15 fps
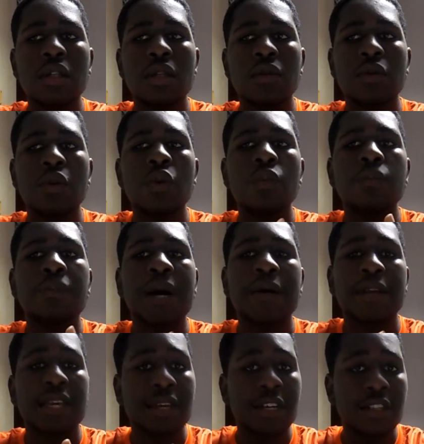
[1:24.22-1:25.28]
who
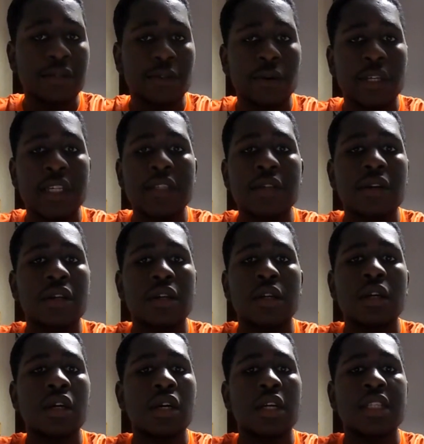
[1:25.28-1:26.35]
Barry cares for, he's gonna
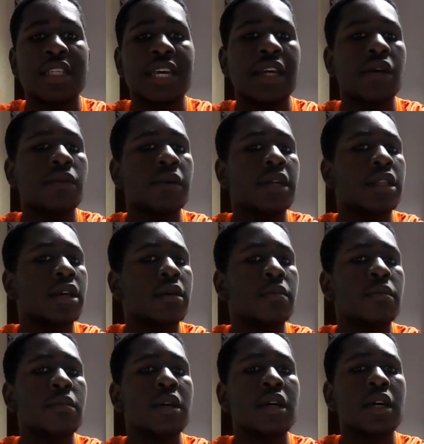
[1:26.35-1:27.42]
take away
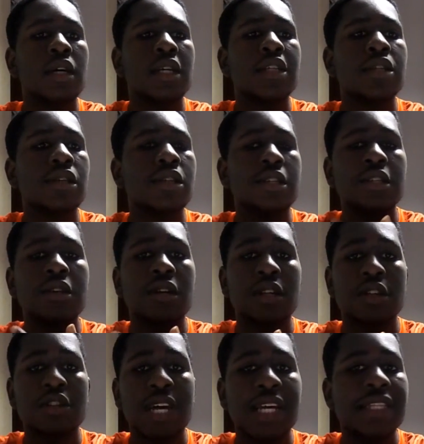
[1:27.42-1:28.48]
them. He's he's gonna
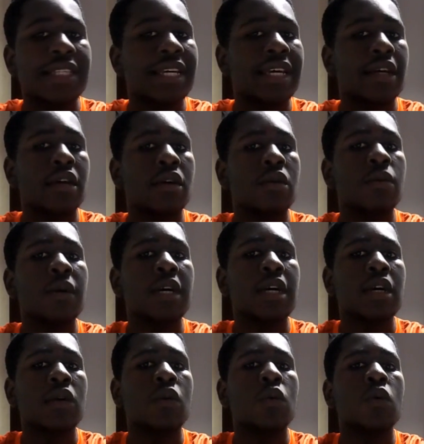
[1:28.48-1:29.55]
try and take
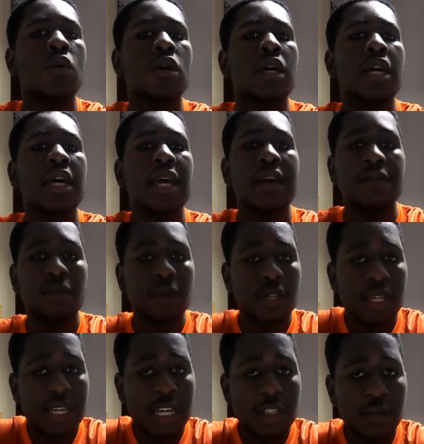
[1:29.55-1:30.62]
away everyone he
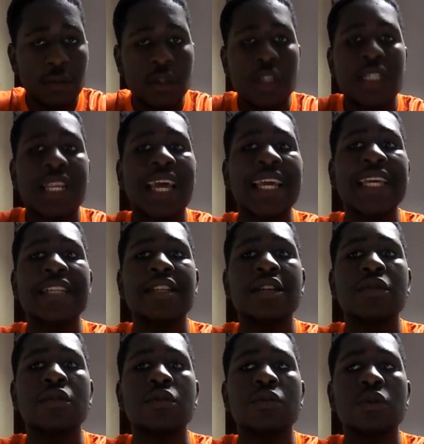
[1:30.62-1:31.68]
cares for, just like he
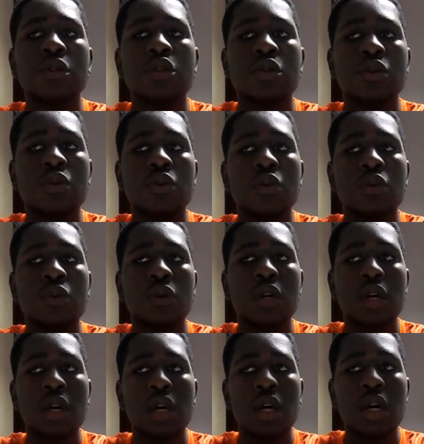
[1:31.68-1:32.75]
did to
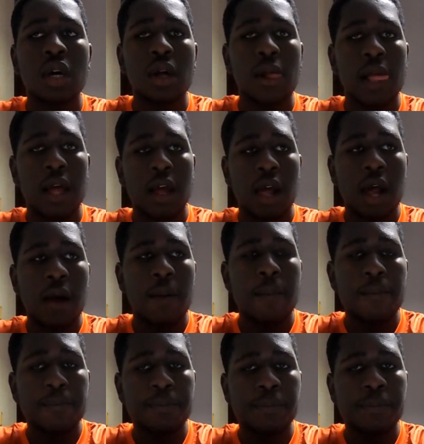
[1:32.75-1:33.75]
um,